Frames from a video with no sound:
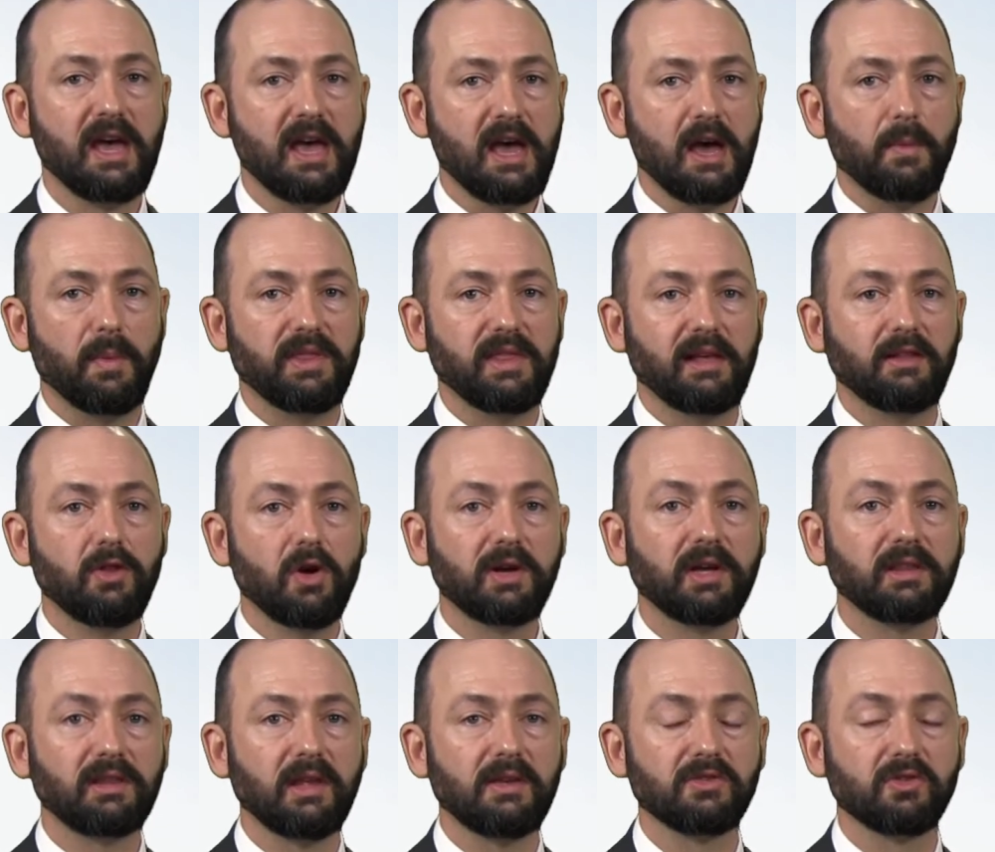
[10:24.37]
And when they look
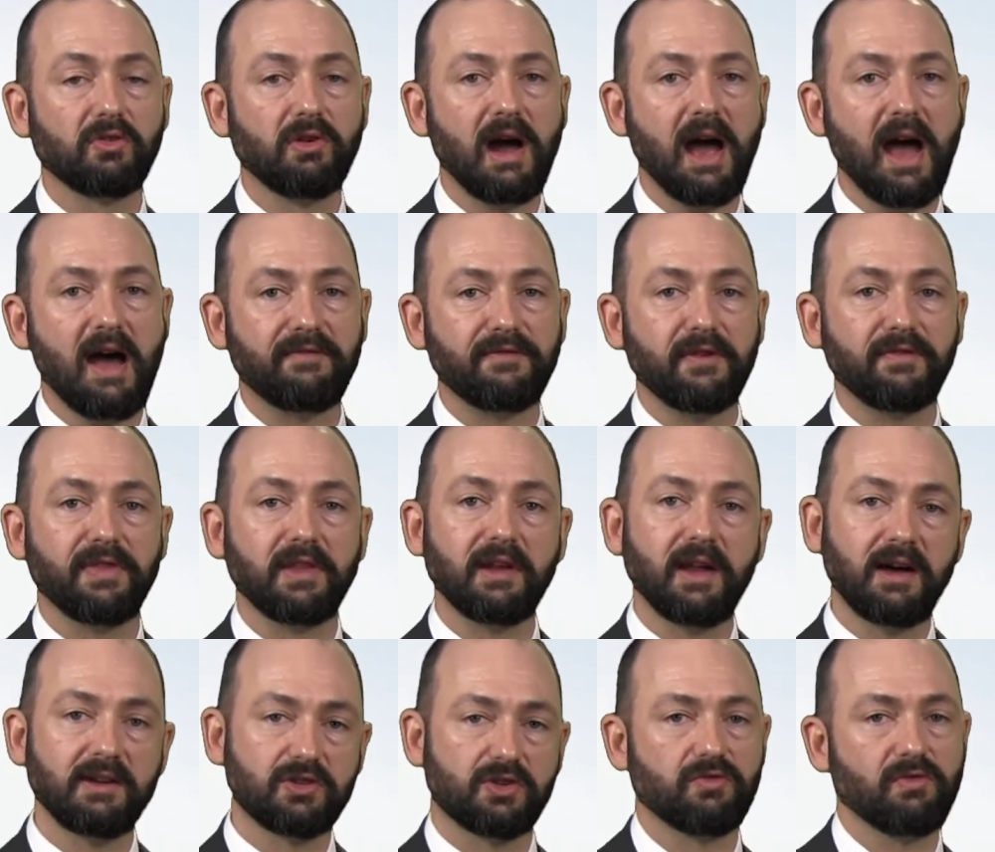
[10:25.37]
at this graph, if the
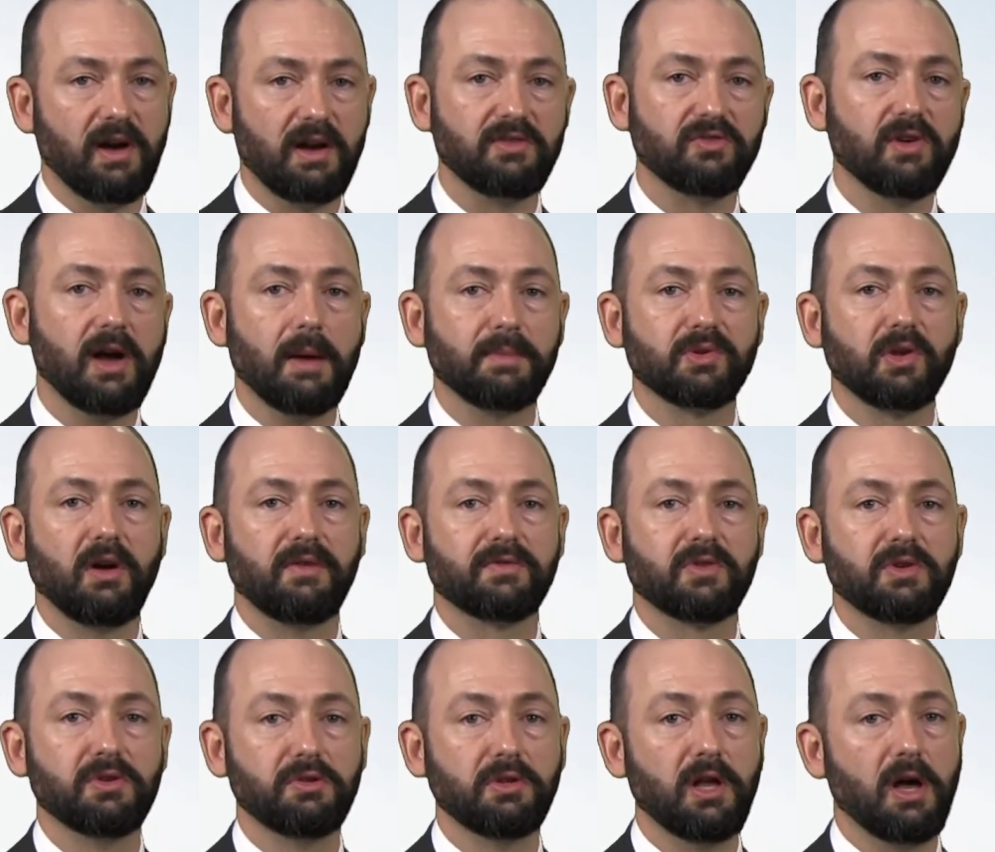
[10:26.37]
nitrogen rate drops off
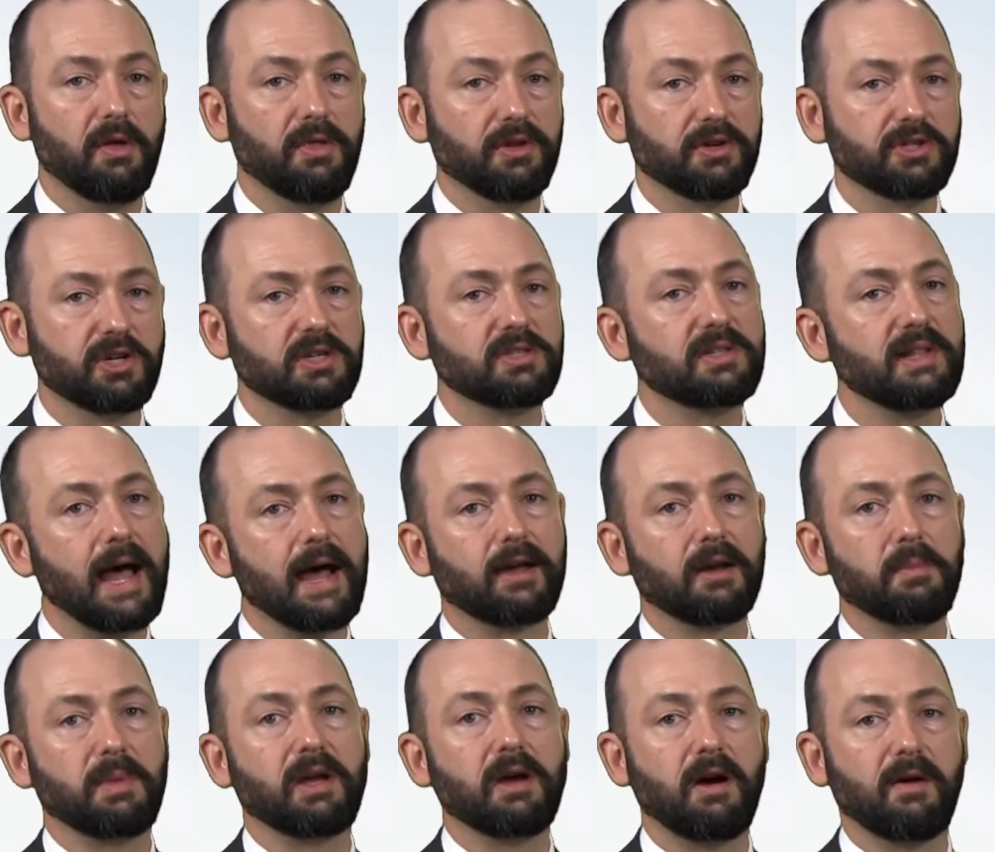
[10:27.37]
too low, they're just not
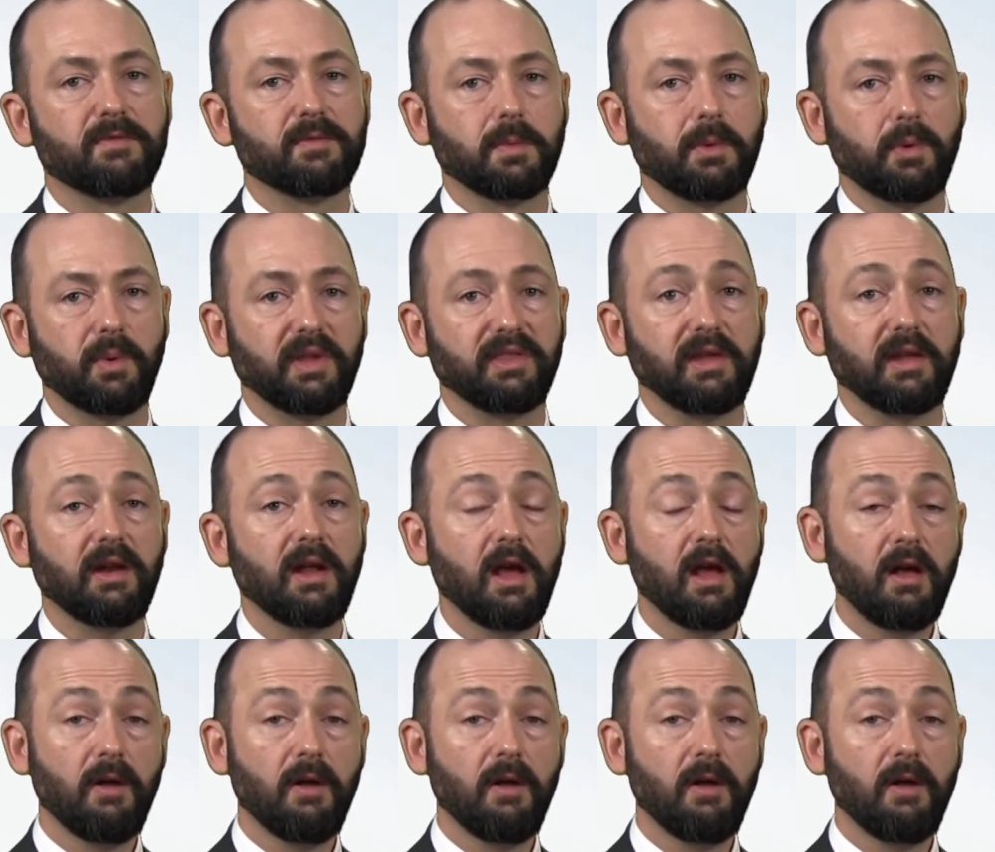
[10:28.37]
going to be comfortable with it.